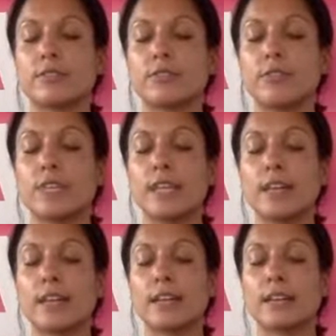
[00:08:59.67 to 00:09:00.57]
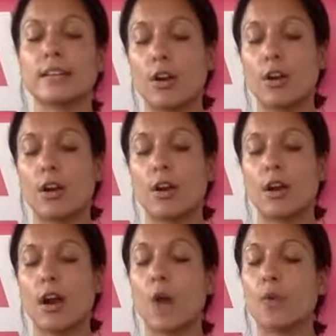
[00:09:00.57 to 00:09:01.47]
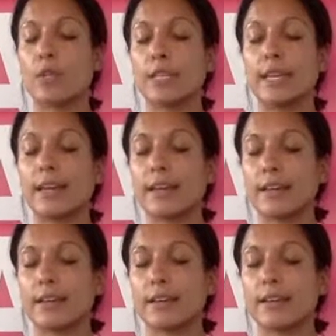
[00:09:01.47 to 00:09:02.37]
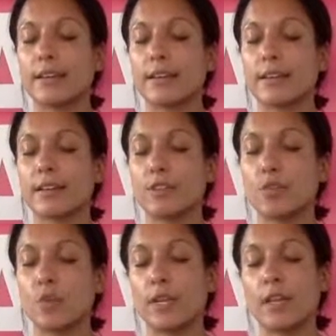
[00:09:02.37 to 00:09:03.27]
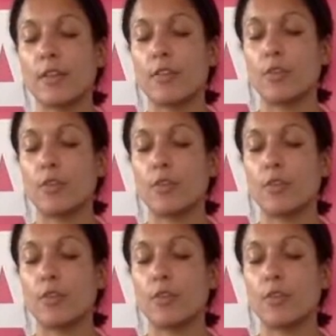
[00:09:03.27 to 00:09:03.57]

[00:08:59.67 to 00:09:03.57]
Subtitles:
freeing our link to one another, the